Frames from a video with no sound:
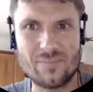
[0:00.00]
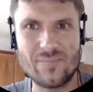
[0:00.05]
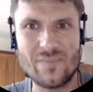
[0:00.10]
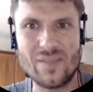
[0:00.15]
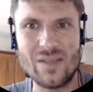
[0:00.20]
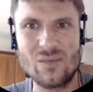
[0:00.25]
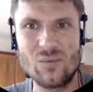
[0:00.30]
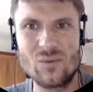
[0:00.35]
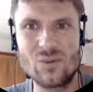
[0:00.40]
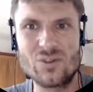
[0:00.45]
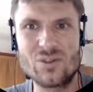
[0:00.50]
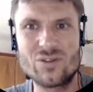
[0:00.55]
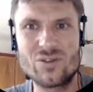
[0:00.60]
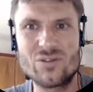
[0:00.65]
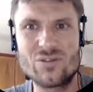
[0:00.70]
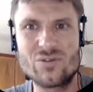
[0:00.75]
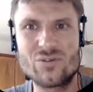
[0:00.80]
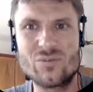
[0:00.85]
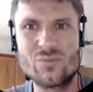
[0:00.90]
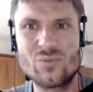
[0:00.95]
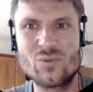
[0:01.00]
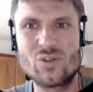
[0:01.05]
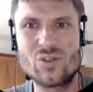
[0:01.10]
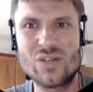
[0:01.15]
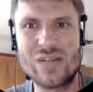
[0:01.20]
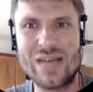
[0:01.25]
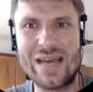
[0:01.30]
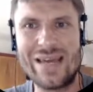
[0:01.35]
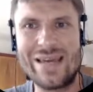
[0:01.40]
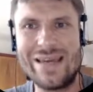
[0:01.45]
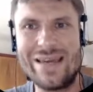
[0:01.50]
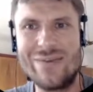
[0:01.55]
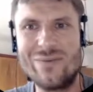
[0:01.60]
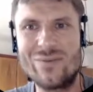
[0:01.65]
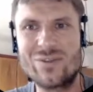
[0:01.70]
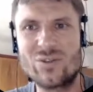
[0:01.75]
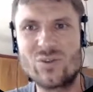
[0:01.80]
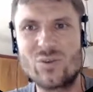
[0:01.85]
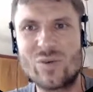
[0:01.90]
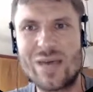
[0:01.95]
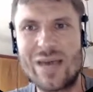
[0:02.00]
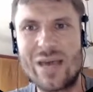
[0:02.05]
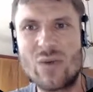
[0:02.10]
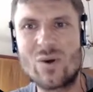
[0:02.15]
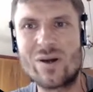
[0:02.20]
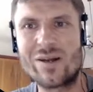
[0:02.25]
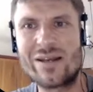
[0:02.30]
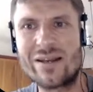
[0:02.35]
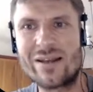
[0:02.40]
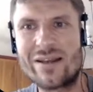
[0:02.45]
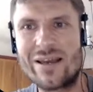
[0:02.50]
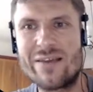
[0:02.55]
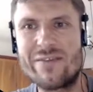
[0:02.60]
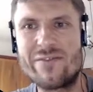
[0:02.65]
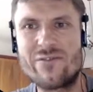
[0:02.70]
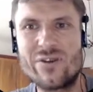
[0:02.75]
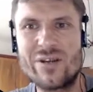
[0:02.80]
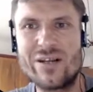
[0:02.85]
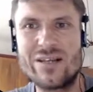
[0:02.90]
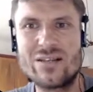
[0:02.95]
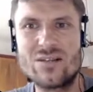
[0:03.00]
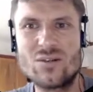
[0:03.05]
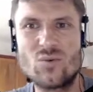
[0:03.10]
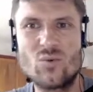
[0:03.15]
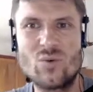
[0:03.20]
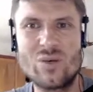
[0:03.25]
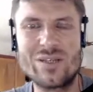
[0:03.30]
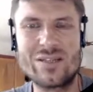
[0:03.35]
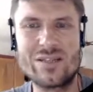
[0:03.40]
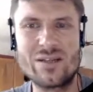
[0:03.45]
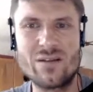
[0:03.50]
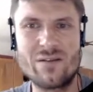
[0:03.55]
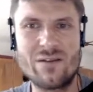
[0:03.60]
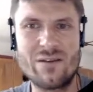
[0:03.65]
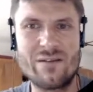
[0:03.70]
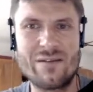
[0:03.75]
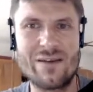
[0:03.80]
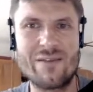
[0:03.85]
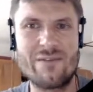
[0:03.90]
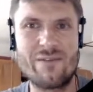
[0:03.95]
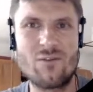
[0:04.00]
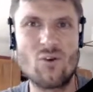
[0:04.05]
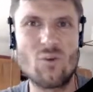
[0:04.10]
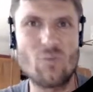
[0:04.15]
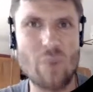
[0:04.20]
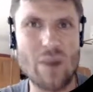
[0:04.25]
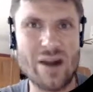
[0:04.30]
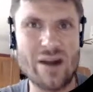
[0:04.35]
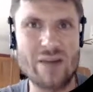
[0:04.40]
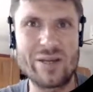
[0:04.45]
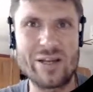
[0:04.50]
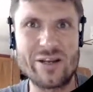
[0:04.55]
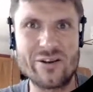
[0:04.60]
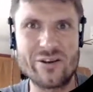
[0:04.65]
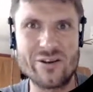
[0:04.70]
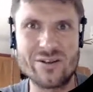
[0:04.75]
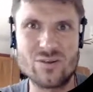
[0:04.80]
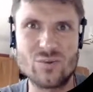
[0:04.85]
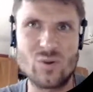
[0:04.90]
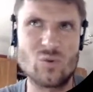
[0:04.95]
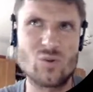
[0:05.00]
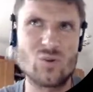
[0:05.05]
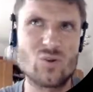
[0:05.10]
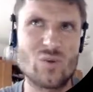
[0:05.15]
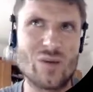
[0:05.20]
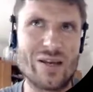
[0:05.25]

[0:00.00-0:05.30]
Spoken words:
was to put K equals to K1 and K3. So instead of having four parameters, which was quite